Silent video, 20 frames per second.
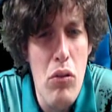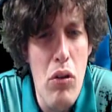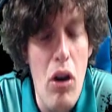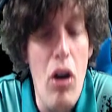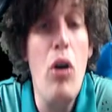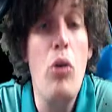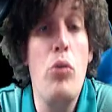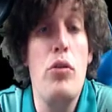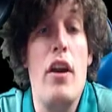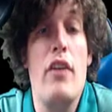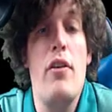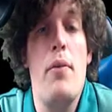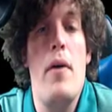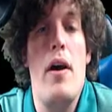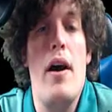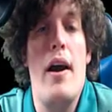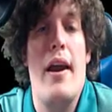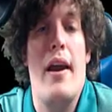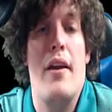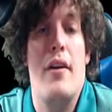Oh, never
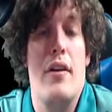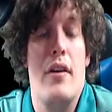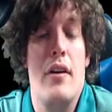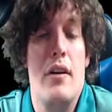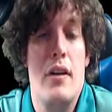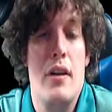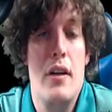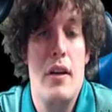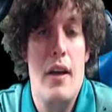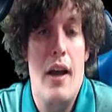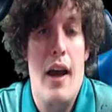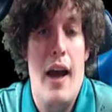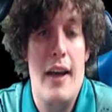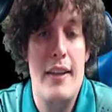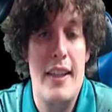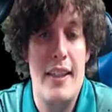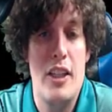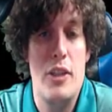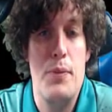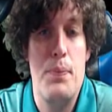mind. I
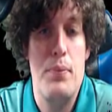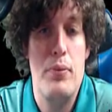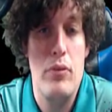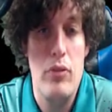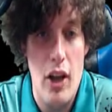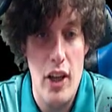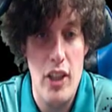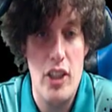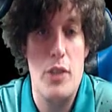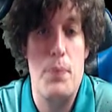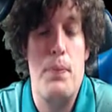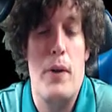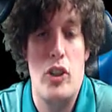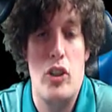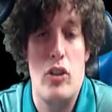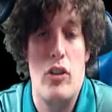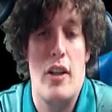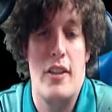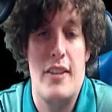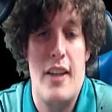think it's plus
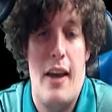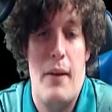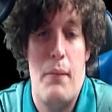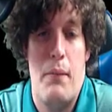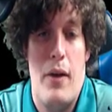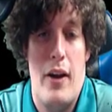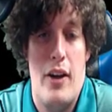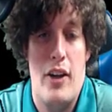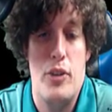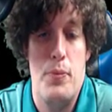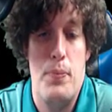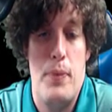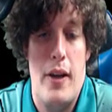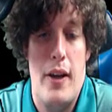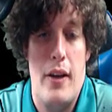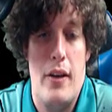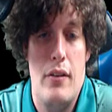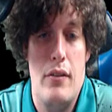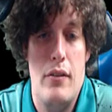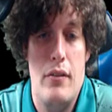special attack, minus
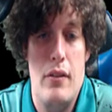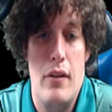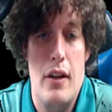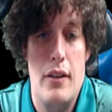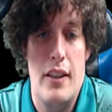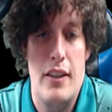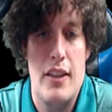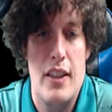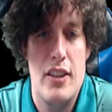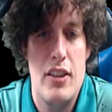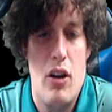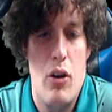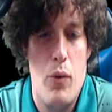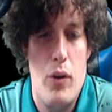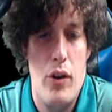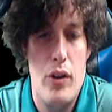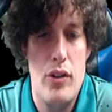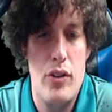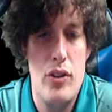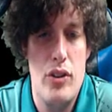speed. I think that's how it
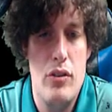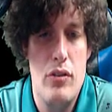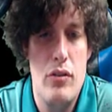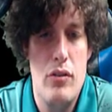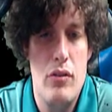works.